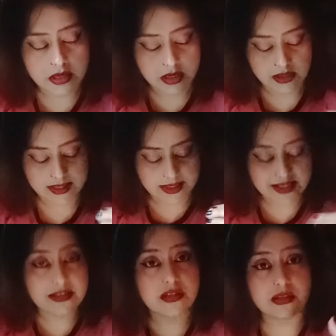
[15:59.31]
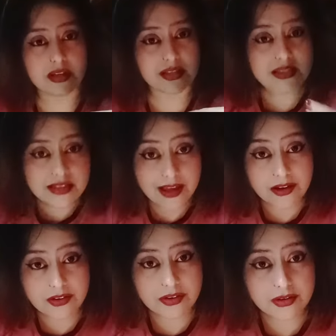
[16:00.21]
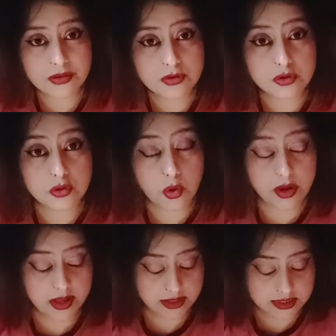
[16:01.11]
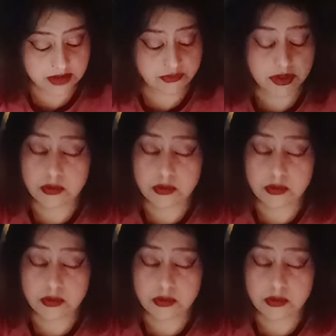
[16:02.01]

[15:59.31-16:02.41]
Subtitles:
Like, it's there. So someone